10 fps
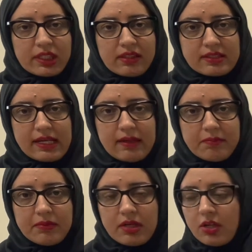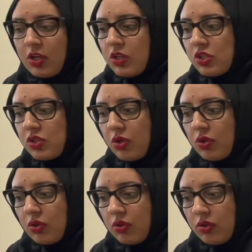exam.
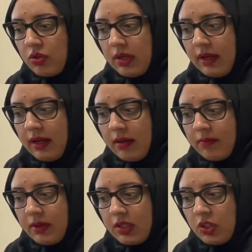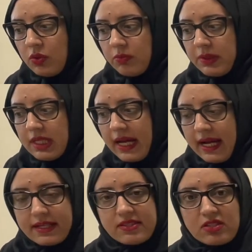So you'd be
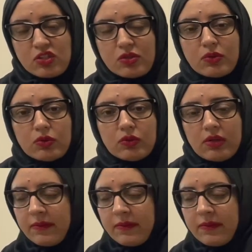asked to